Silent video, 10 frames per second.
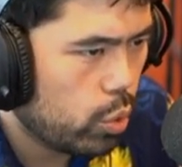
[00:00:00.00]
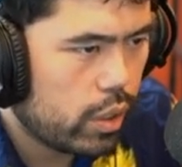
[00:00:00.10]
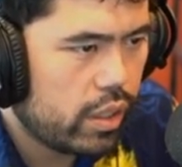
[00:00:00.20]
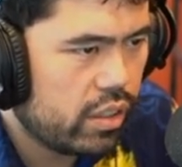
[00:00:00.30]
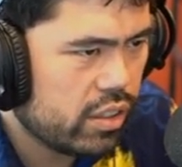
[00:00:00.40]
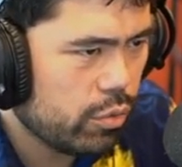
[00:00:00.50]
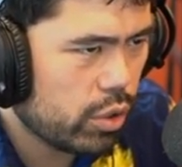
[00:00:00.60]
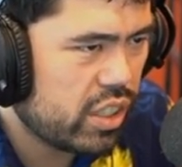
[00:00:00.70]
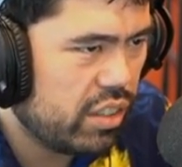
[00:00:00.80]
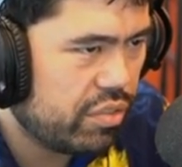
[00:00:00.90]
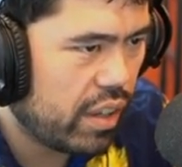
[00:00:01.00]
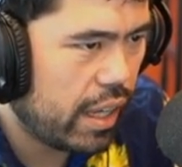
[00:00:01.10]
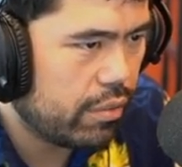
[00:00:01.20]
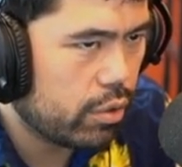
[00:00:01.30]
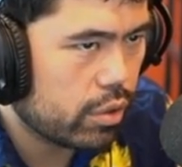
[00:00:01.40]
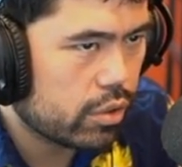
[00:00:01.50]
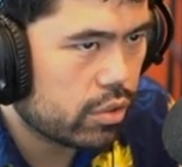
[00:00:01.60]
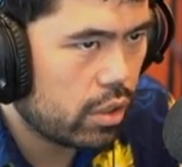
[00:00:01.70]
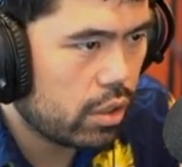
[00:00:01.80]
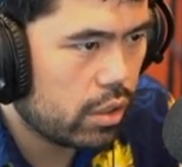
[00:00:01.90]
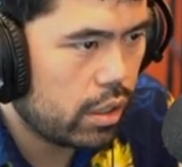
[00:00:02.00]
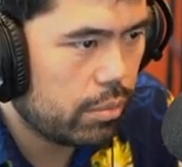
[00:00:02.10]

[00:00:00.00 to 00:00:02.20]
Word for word: He does have Rook D5 though to consolidate,